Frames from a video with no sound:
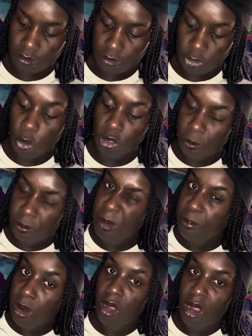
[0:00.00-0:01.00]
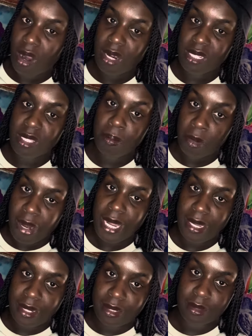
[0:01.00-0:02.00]
Older people are hard to
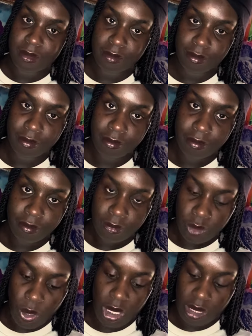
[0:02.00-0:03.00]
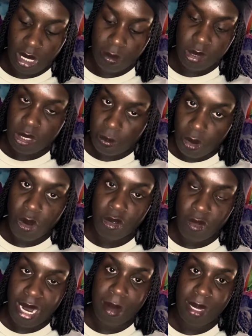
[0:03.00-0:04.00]
break when it comes to
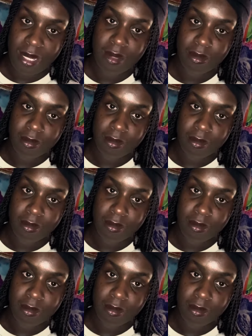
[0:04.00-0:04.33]
programming.